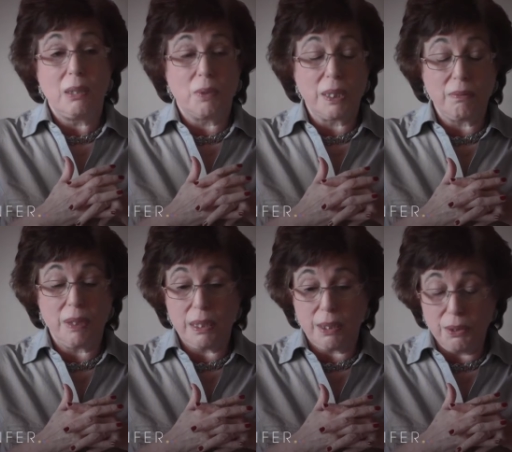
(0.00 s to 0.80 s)
one of
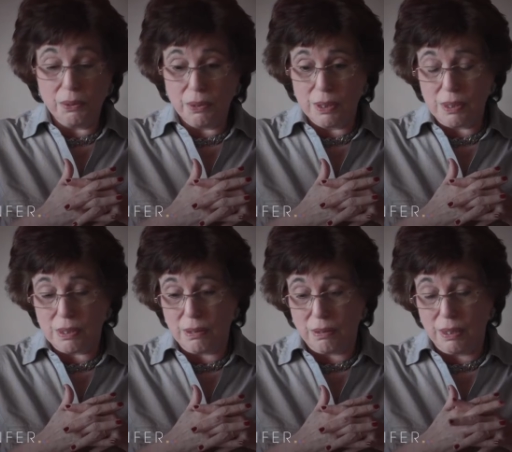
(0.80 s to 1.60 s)
the
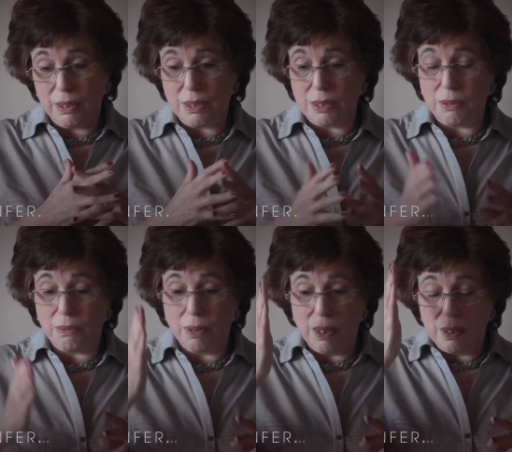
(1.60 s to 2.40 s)
cures is
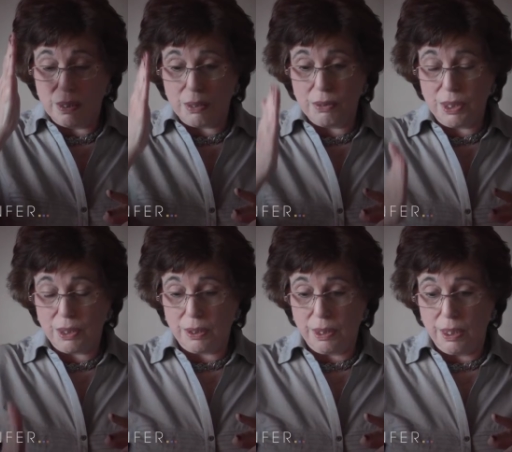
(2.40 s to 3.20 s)
to
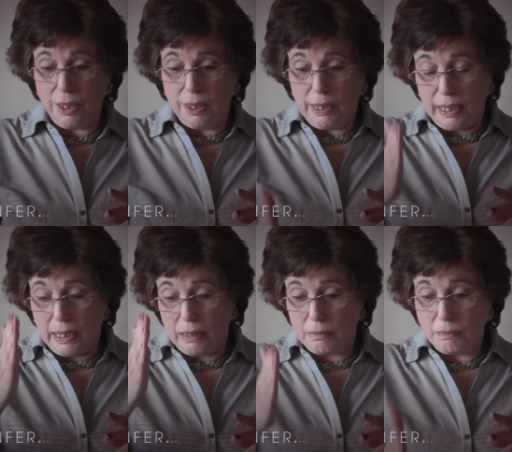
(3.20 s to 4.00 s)
surgically
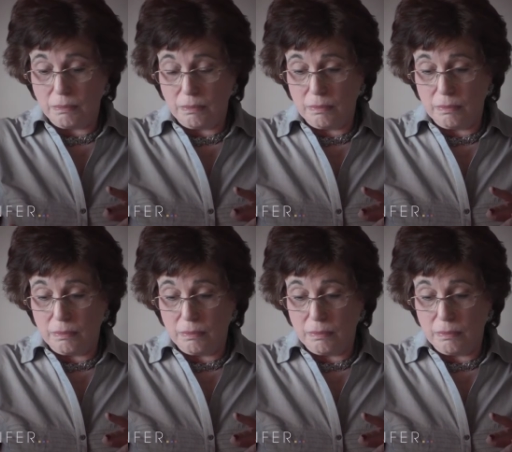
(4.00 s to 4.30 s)
um,